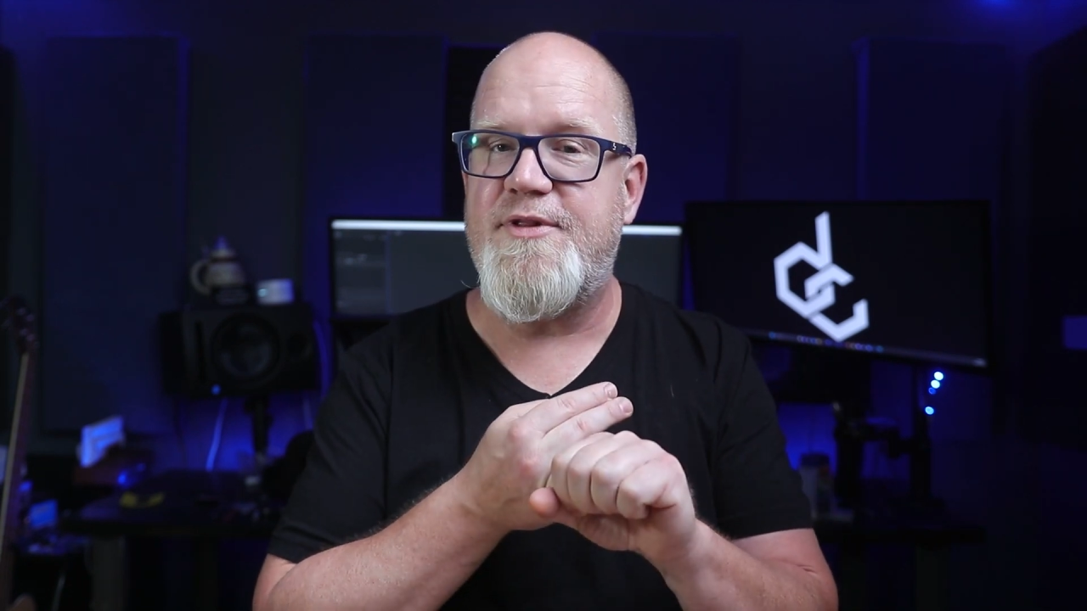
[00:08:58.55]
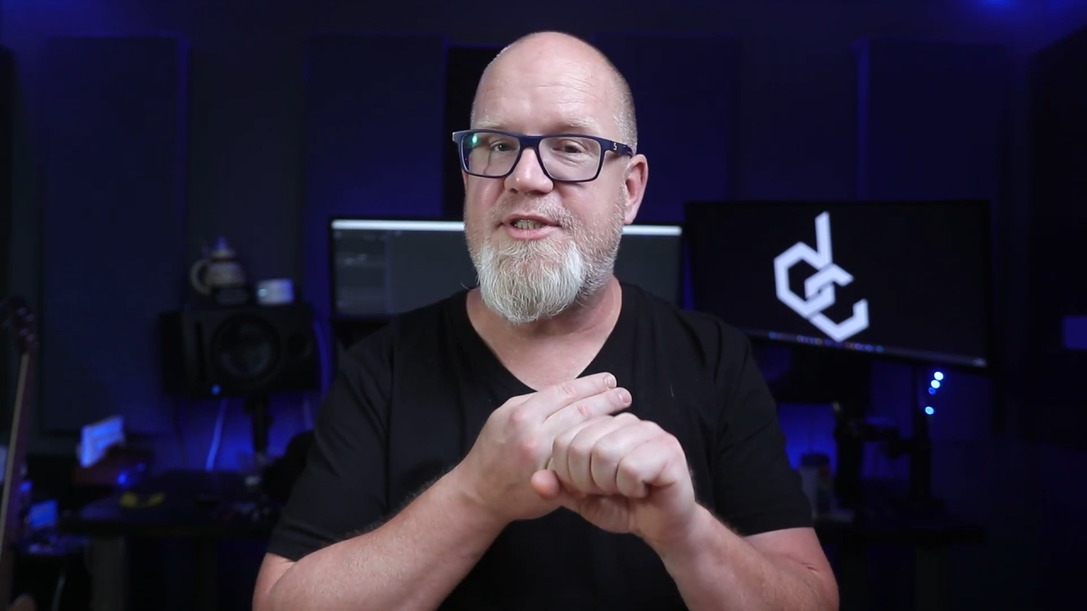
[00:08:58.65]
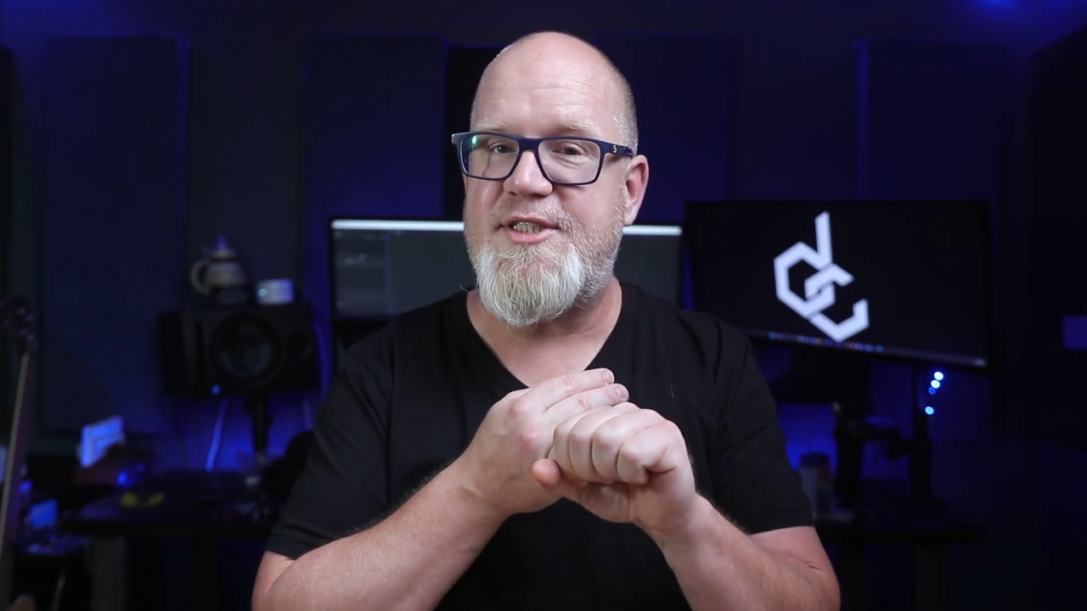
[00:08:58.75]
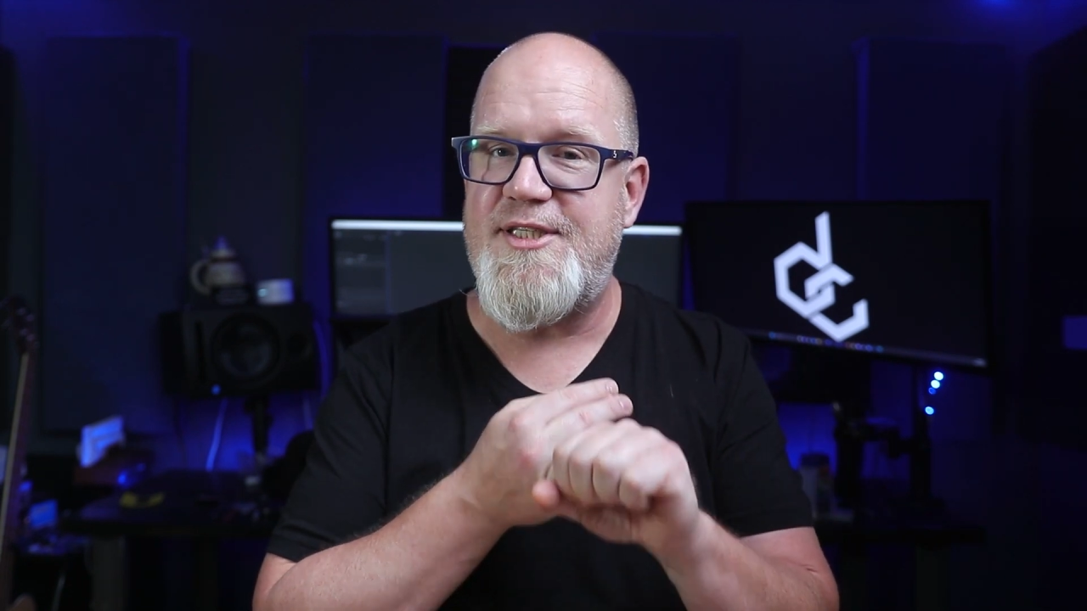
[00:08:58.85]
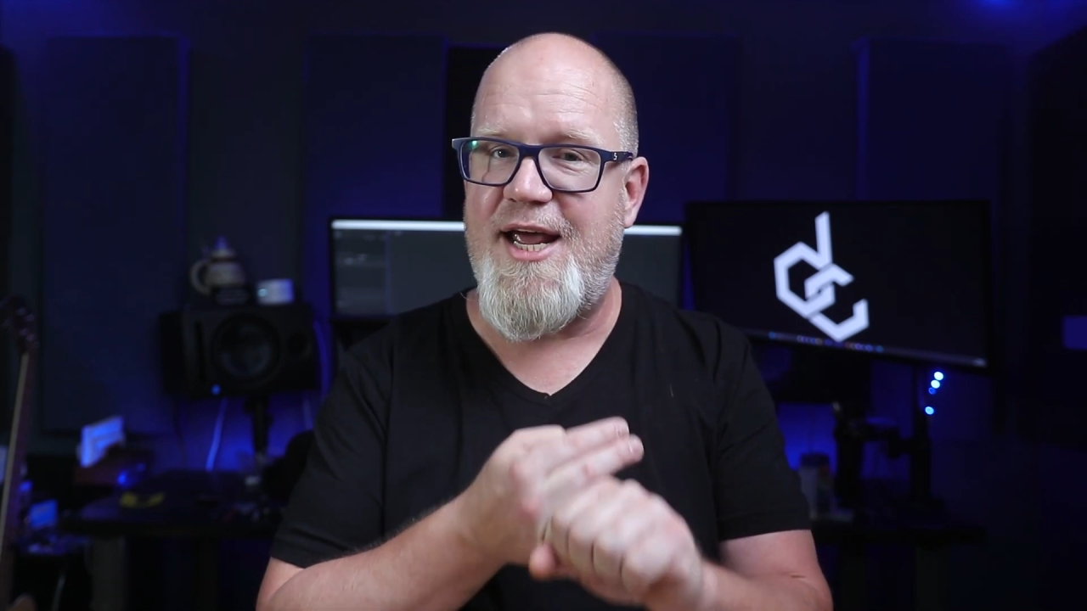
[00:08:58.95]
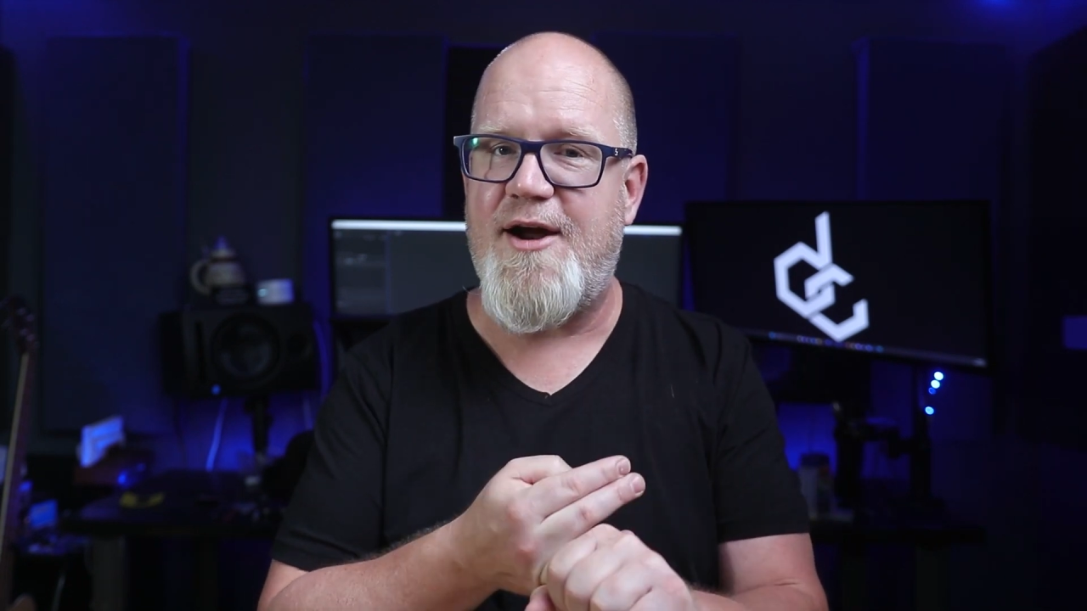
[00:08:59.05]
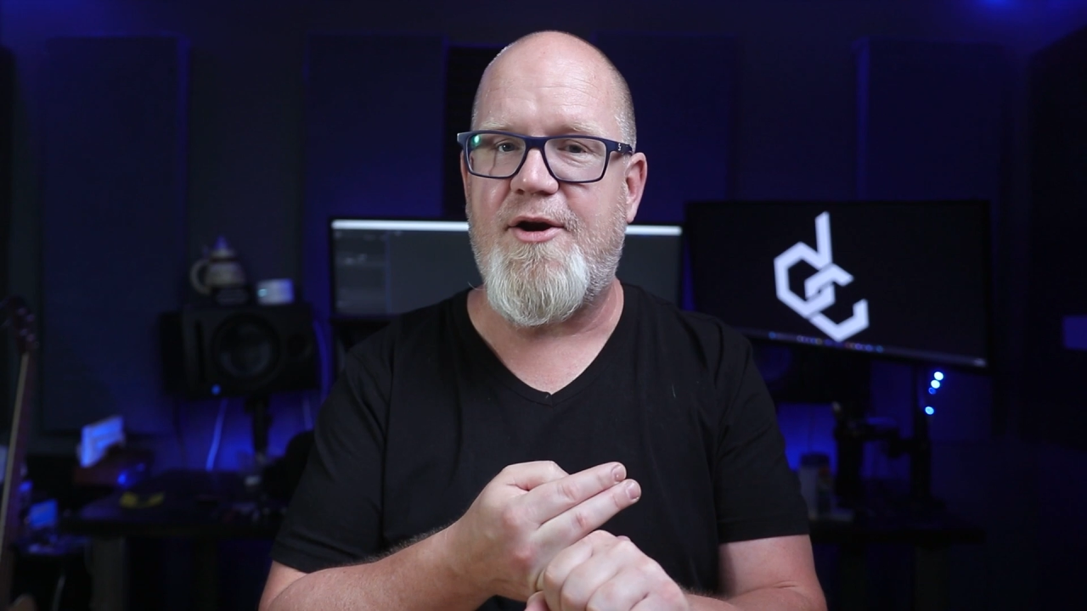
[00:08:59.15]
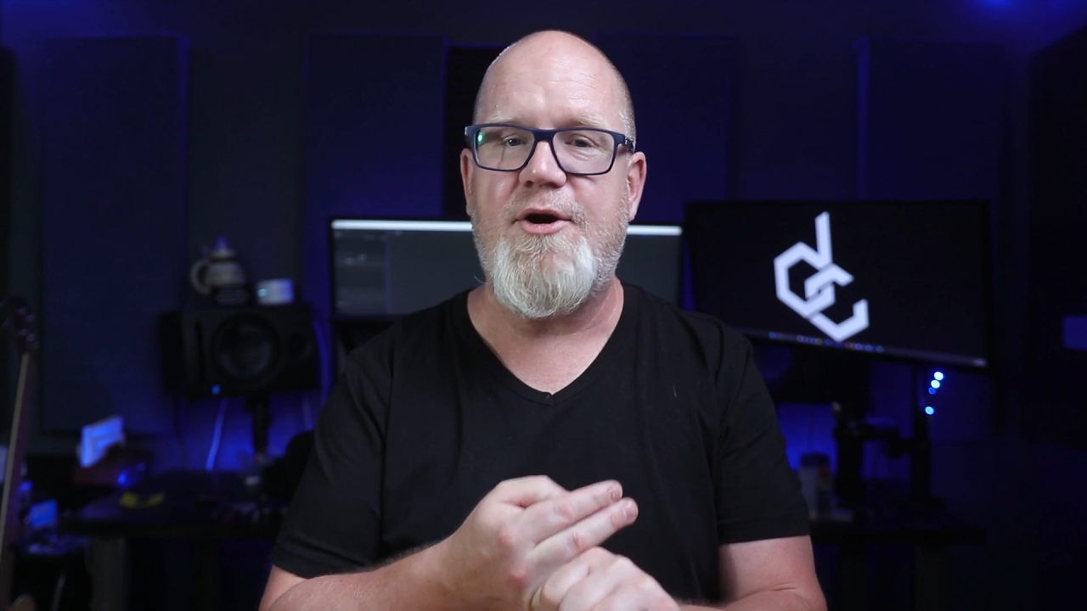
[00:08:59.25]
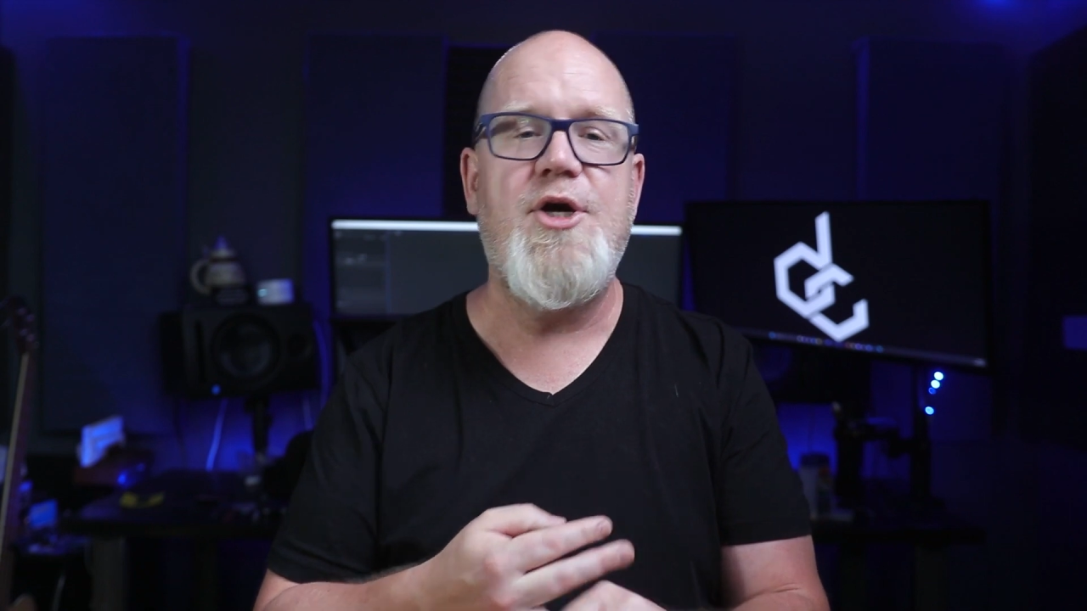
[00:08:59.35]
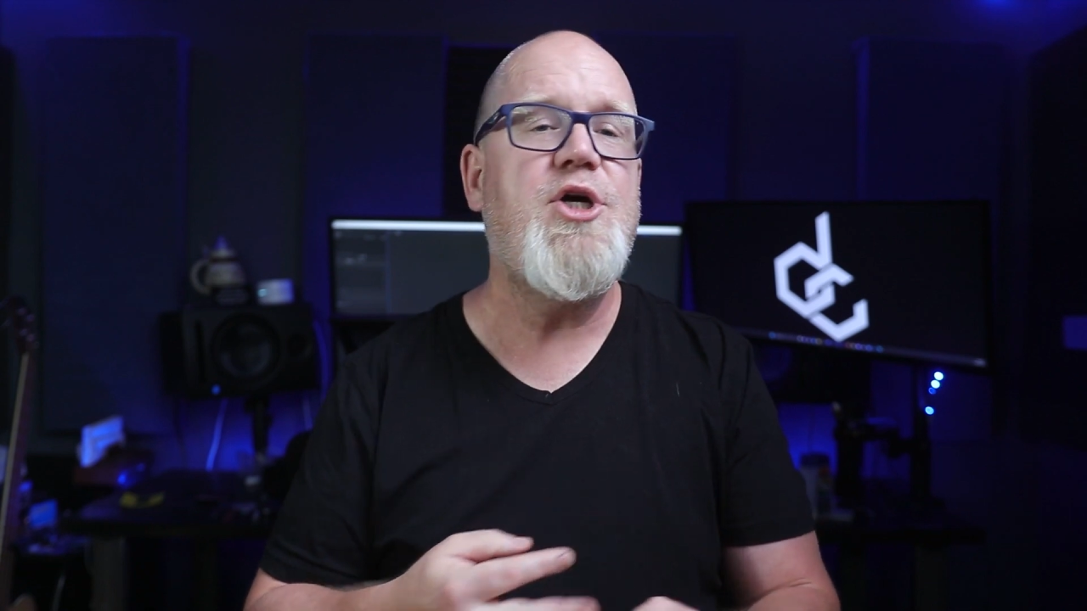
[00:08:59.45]
for the
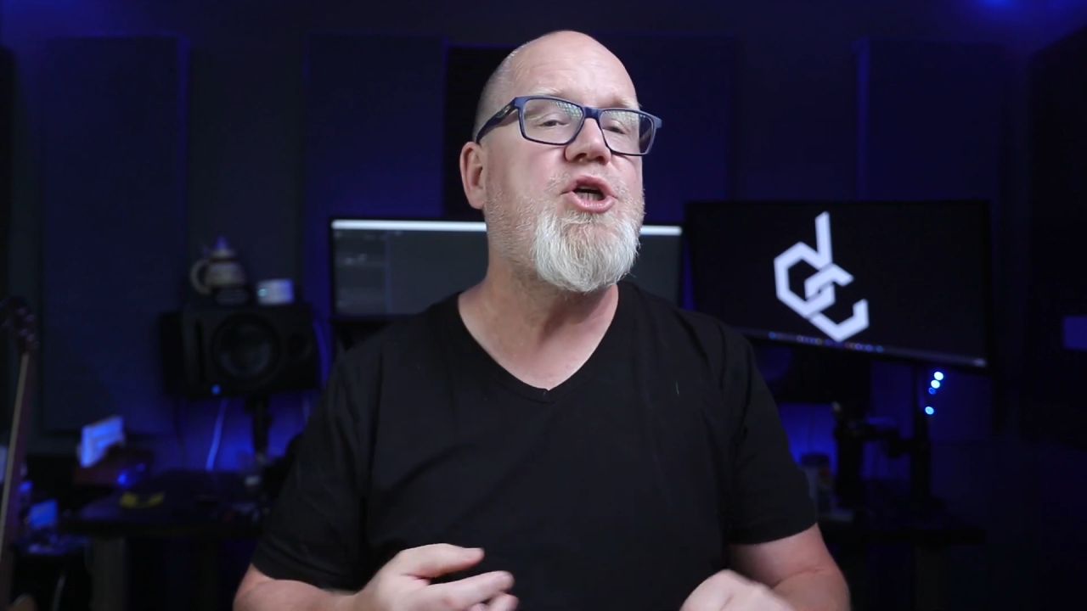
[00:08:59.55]
snare,